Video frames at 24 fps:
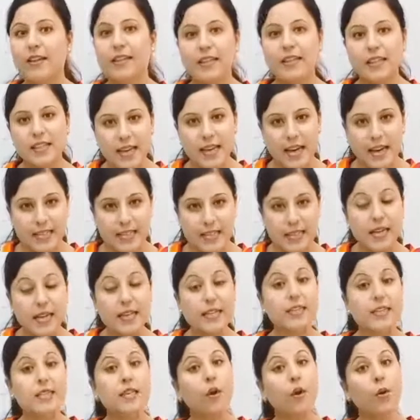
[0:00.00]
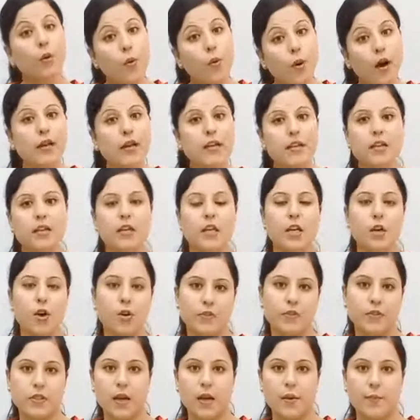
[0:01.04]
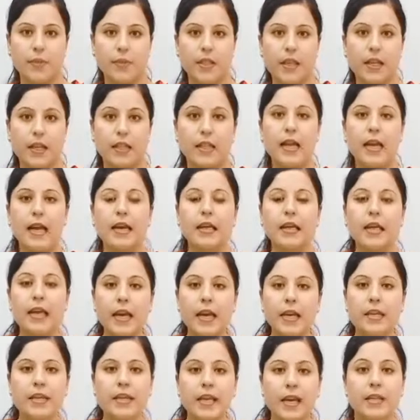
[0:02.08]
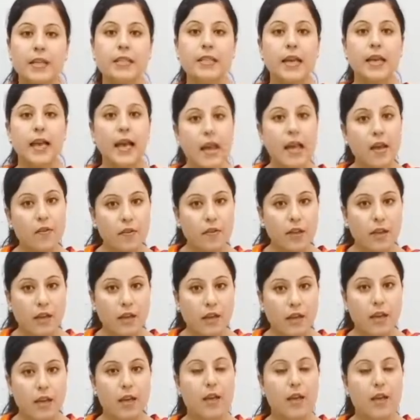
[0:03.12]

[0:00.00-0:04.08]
Yes, it's a quantity of something, that it is heavy.